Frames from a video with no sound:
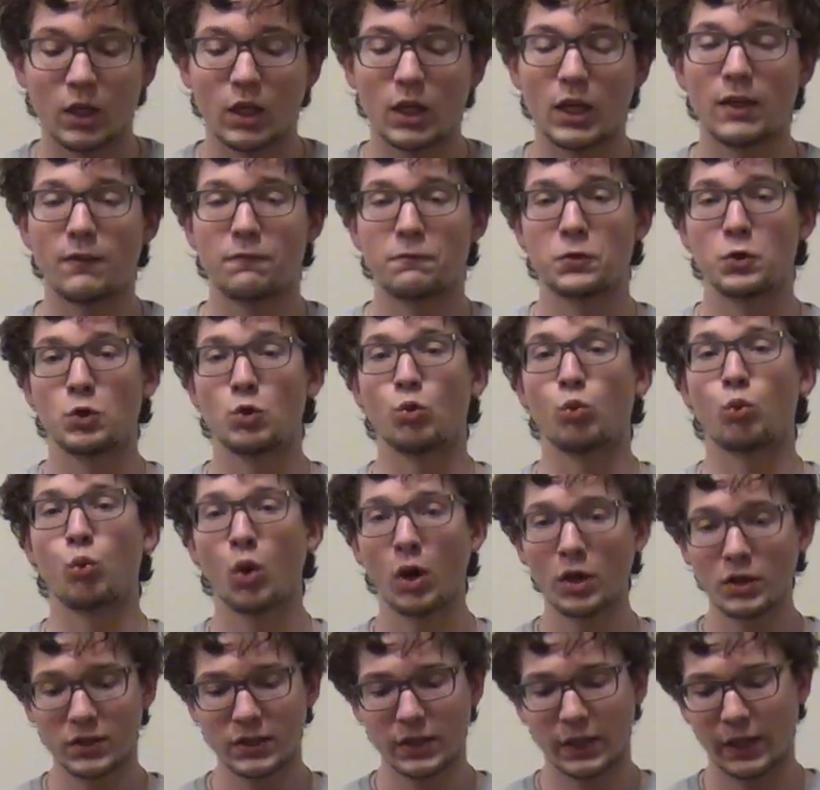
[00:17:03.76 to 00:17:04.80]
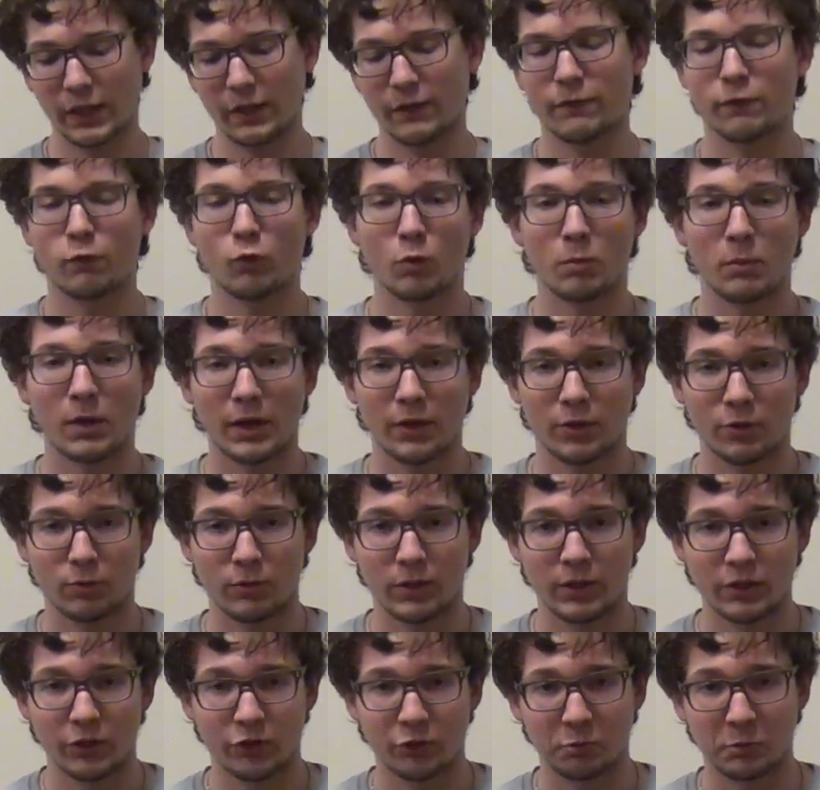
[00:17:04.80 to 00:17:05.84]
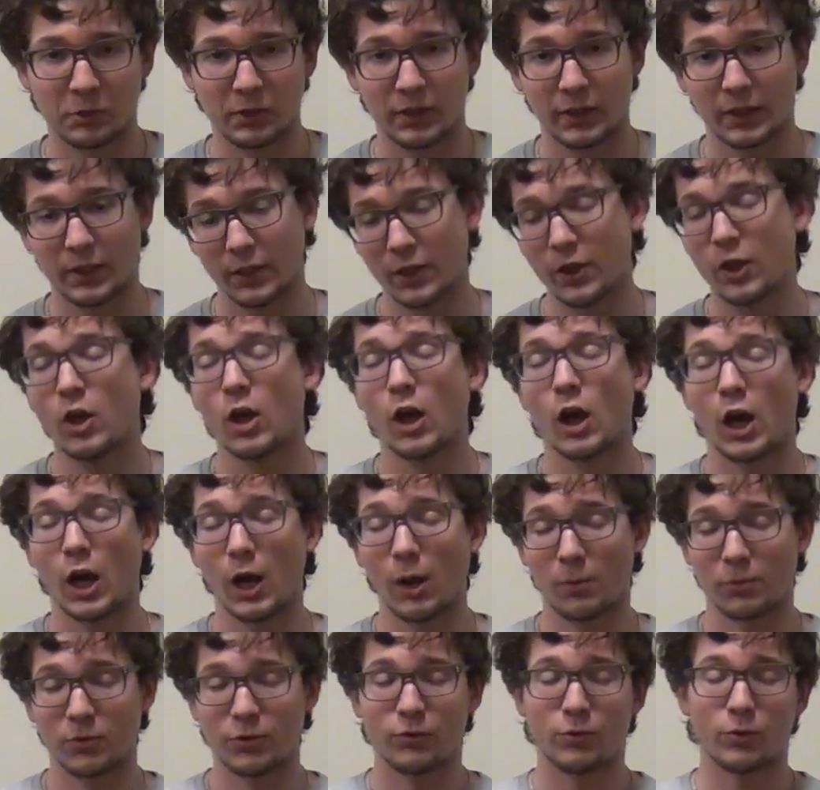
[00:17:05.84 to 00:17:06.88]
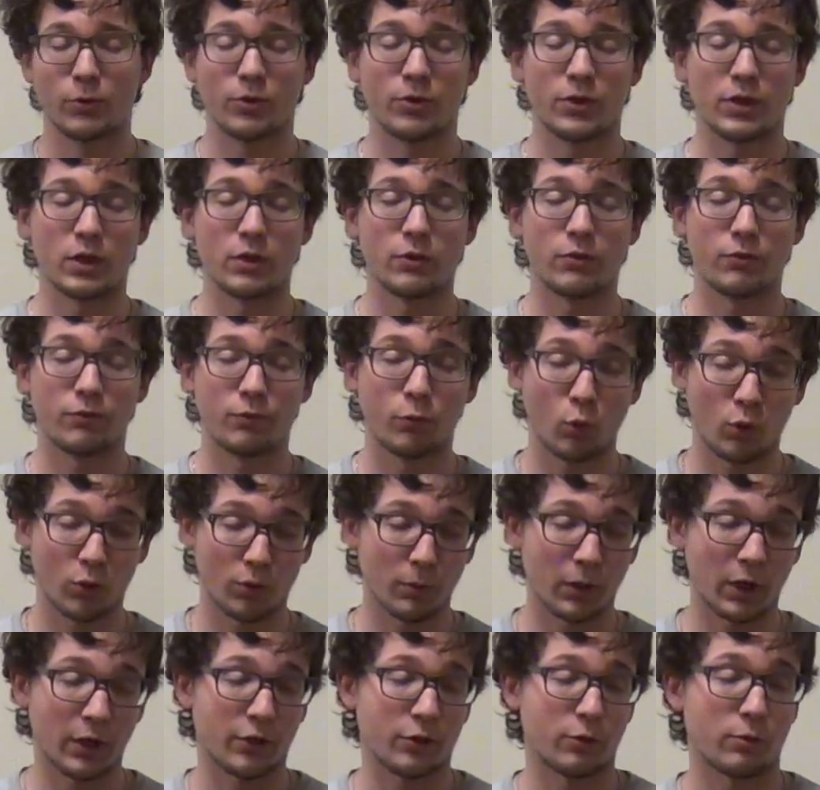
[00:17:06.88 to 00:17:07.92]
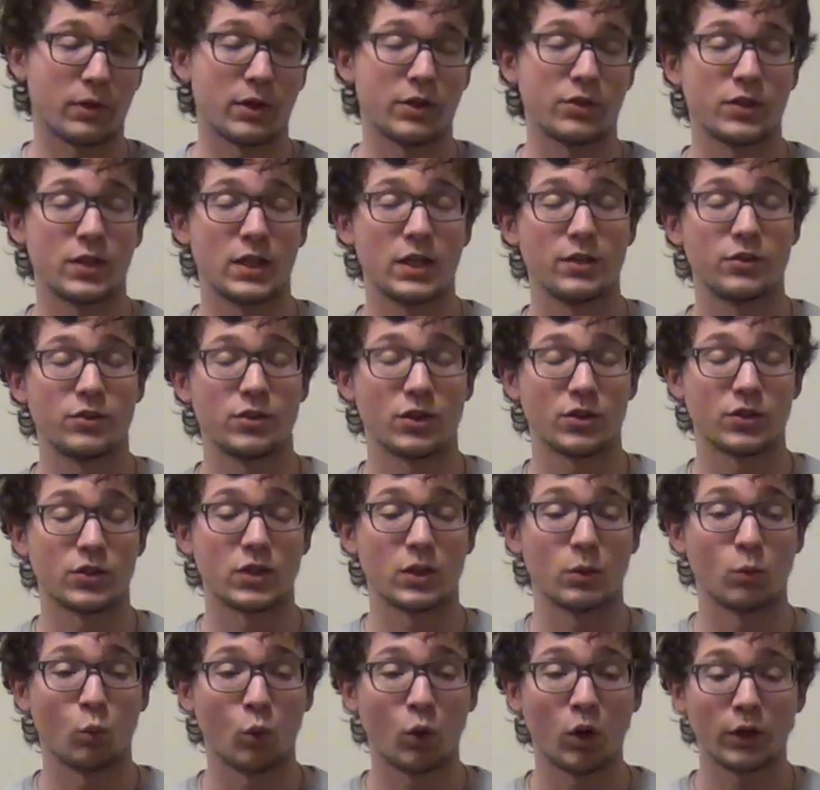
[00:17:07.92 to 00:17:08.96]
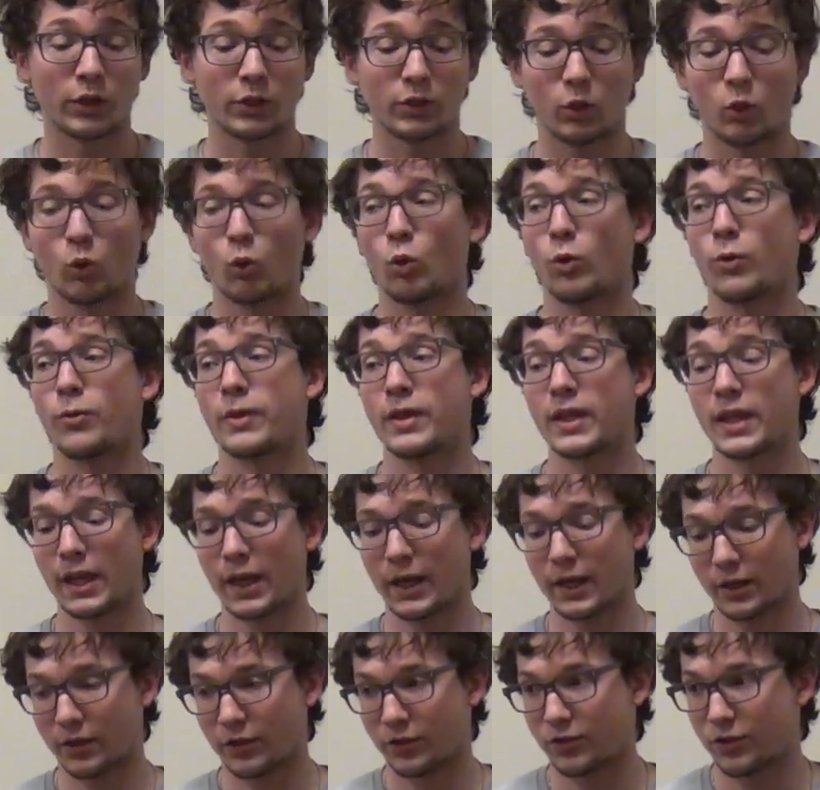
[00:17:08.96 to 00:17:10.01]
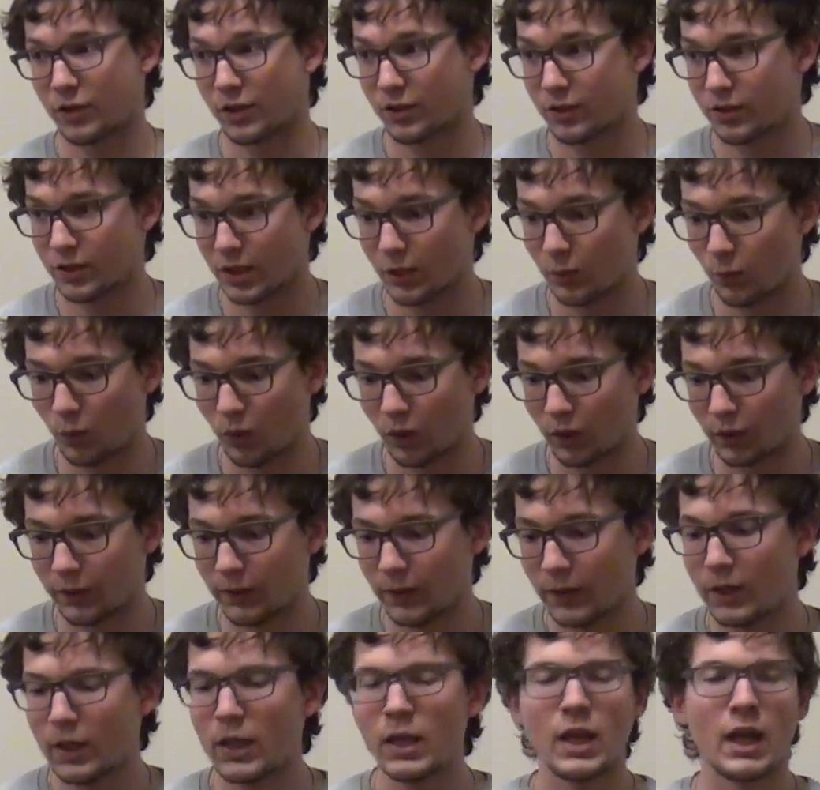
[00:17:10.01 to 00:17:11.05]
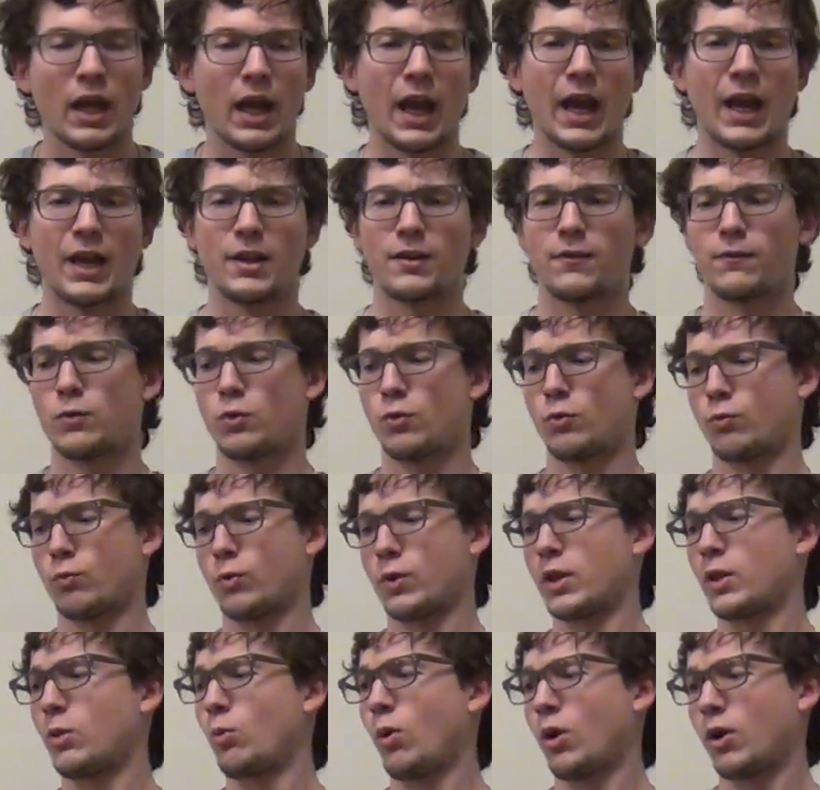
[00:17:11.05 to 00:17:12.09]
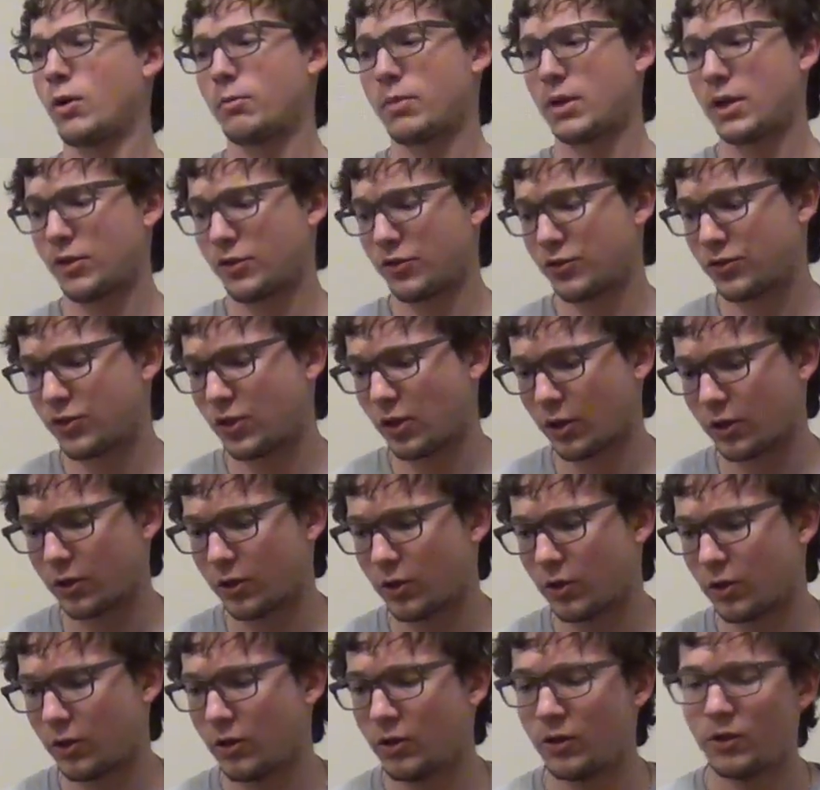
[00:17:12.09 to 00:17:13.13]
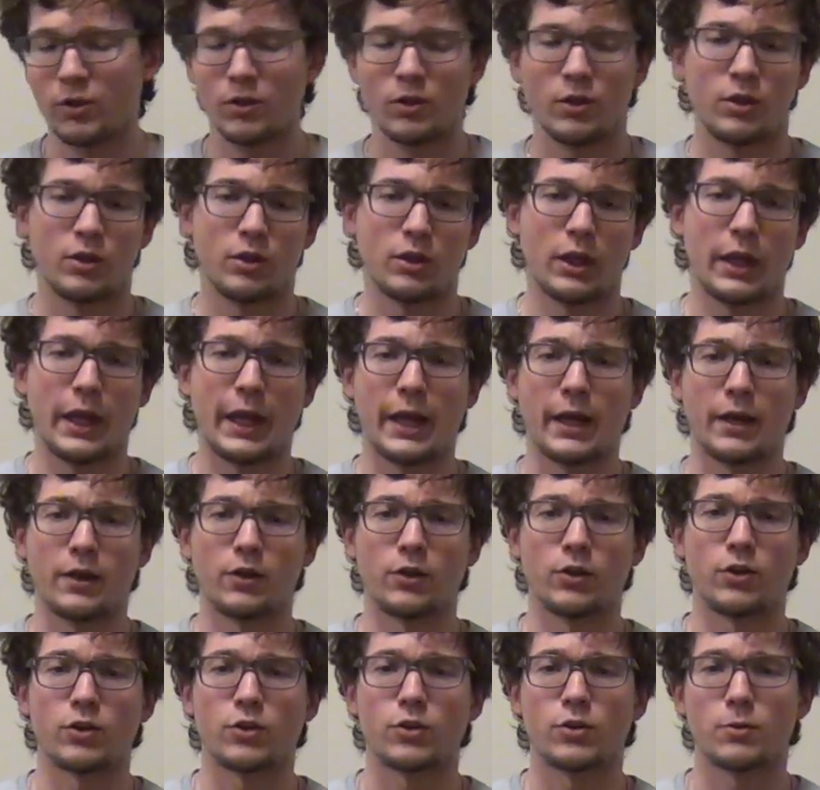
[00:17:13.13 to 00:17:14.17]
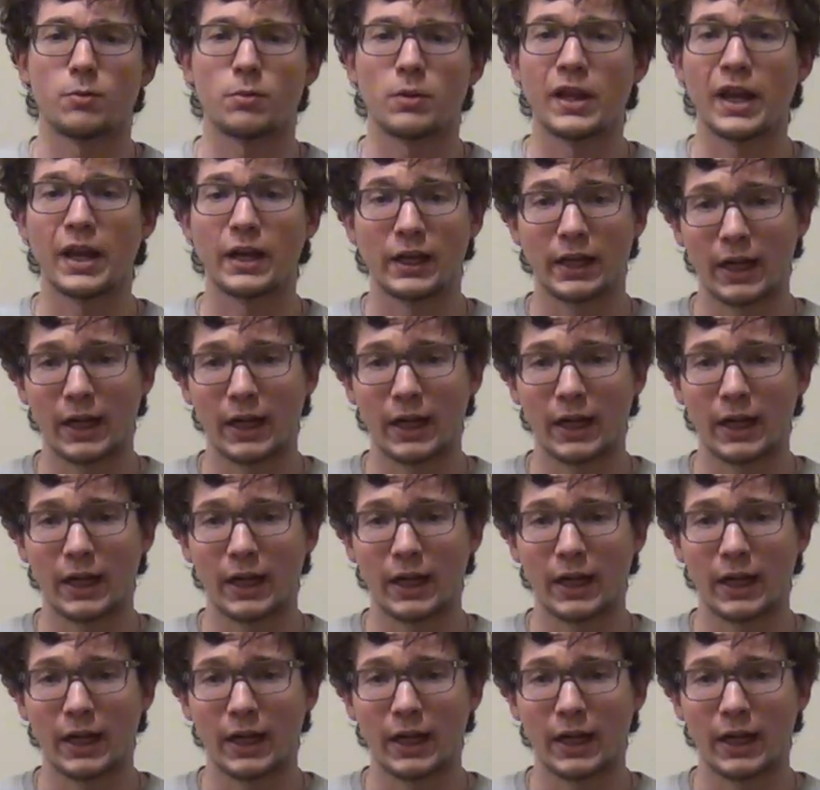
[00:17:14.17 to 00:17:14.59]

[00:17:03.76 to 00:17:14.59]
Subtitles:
If you want a 4x3 display, opt for the 4x3 T61 or the X61. And if you really want to be a sucker and get